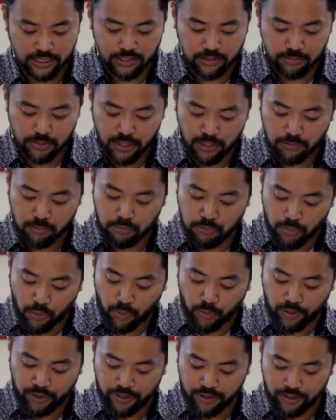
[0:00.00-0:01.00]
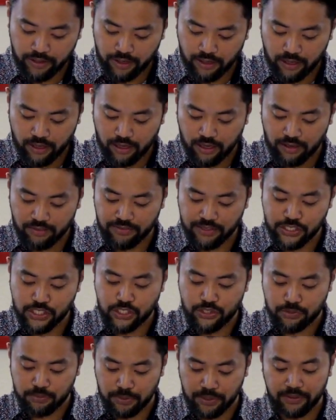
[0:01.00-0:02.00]
being born of the
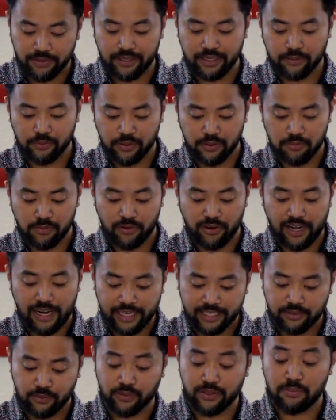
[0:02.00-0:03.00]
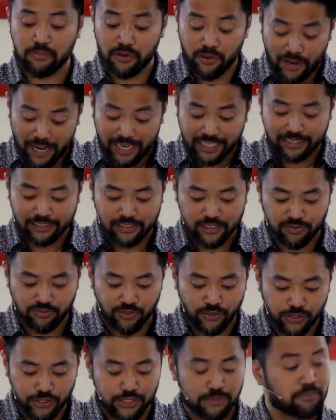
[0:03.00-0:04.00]
Spirit with, mirac- with the miraculous
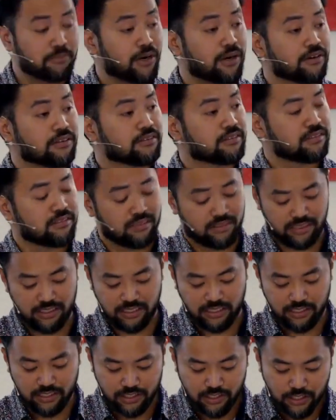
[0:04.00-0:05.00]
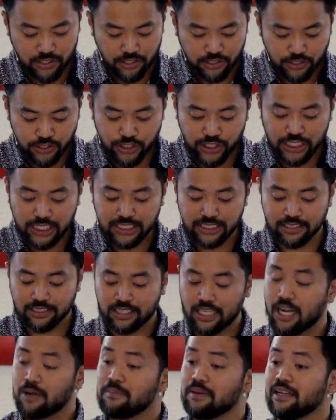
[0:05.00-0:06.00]
virgin birth, Jesus
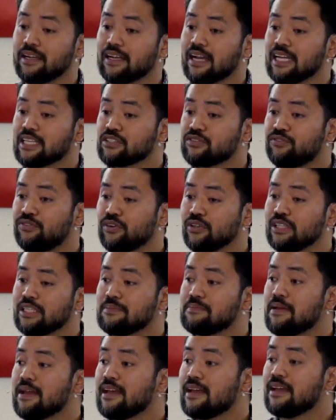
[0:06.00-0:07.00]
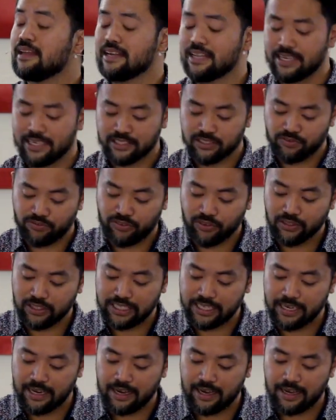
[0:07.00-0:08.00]
coming as fully man and as fully
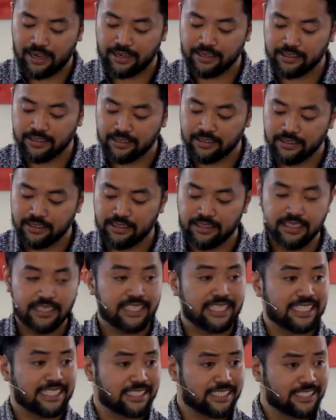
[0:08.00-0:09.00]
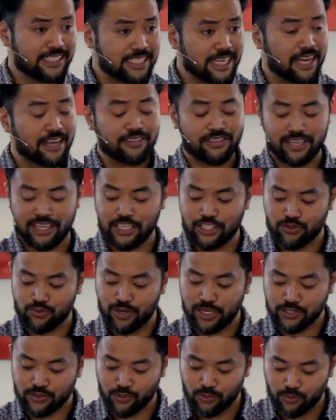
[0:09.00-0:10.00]
God, his death and his
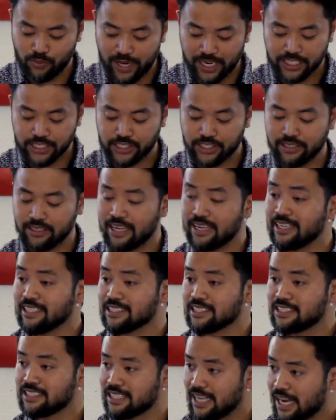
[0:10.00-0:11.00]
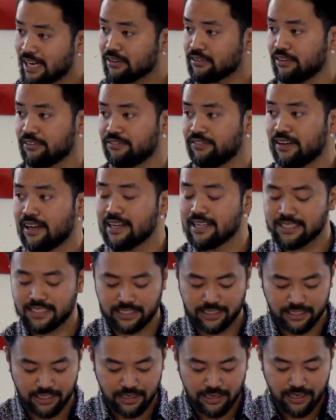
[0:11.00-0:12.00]
resurrection and his sacrifice
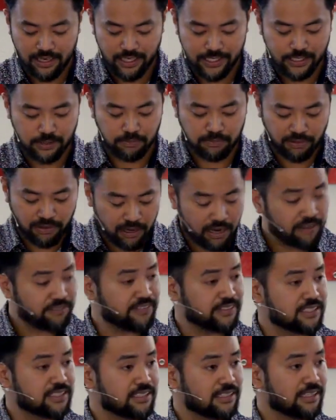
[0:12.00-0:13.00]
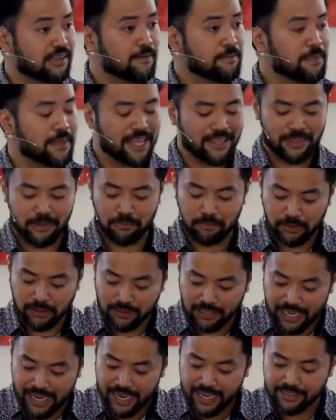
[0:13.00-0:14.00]
is prophecy and the
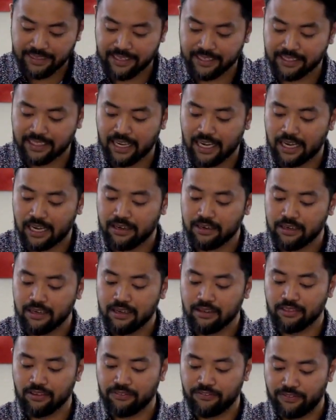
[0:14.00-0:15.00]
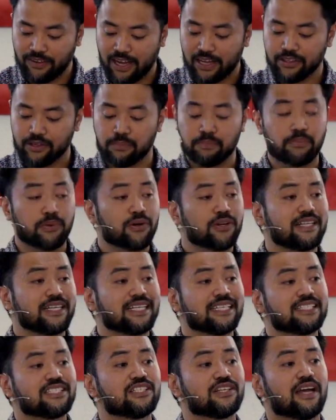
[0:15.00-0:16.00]
plan that God the Father put
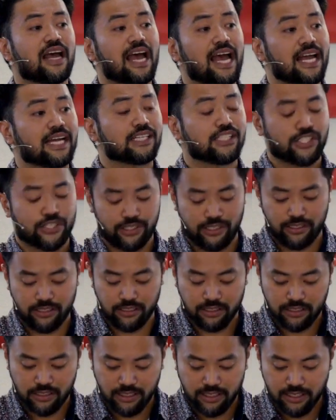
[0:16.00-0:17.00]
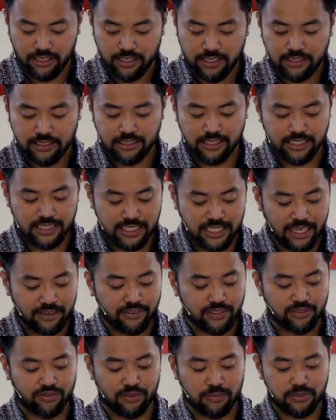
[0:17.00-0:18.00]
into action to save us
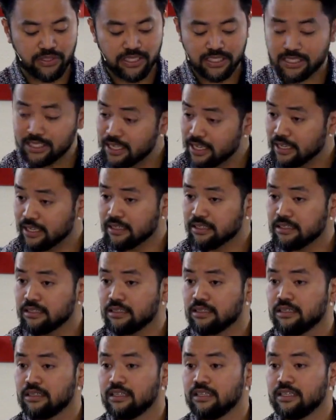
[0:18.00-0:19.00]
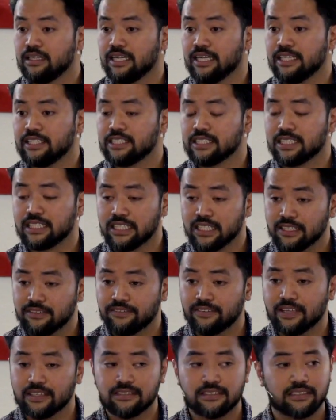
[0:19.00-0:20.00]
from sin and to give
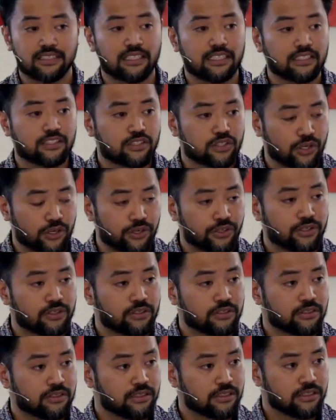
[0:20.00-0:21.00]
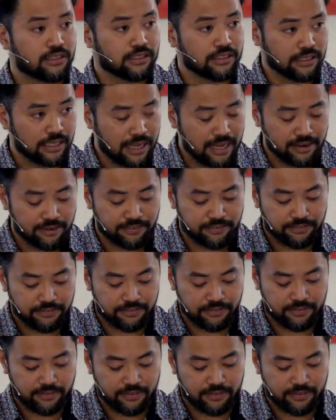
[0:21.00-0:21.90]
us eternal life.